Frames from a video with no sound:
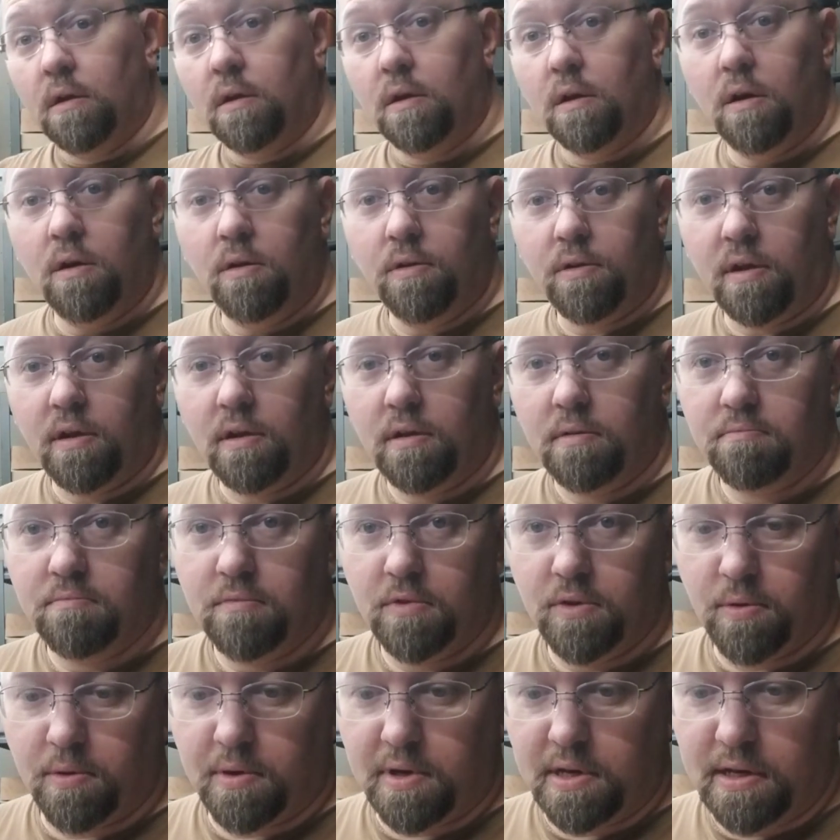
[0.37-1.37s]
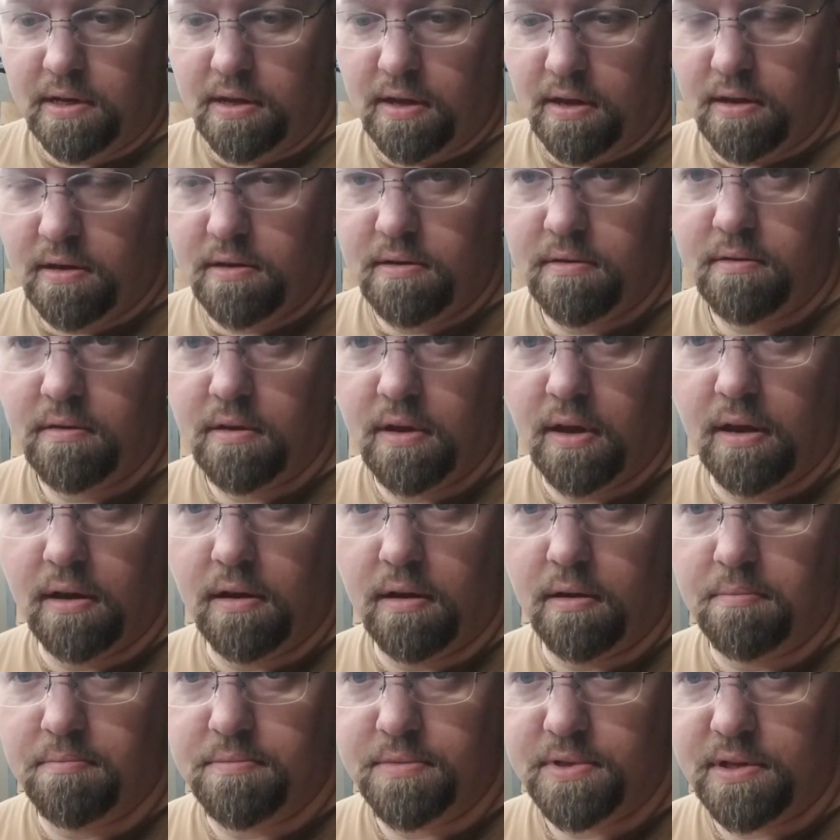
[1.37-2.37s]
Okay, working again.
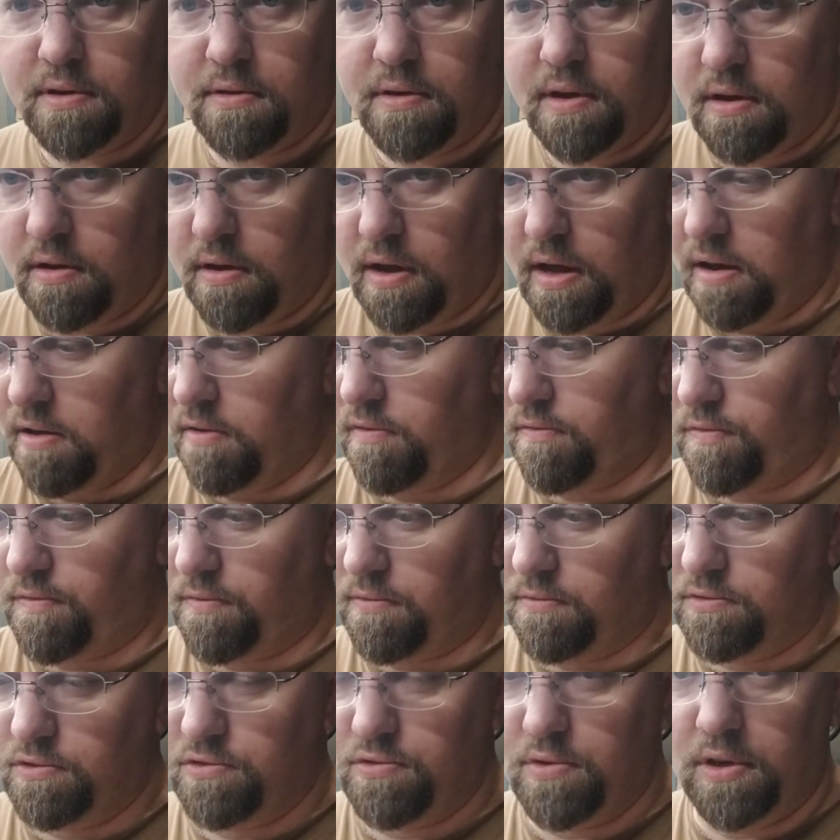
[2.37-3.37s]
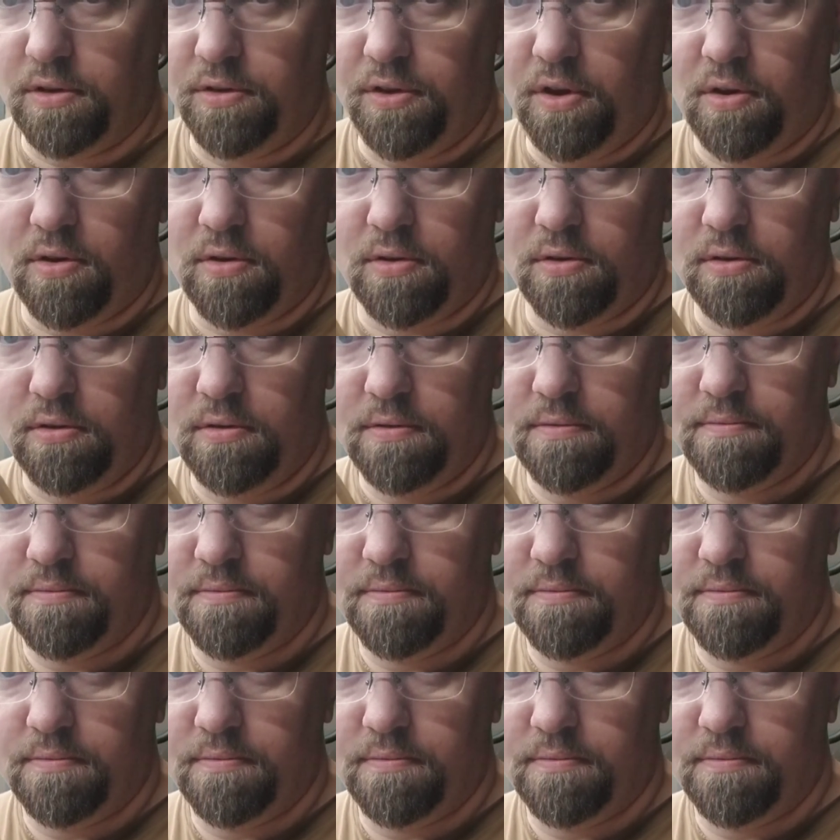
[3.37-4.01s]
So now I've drilled a hole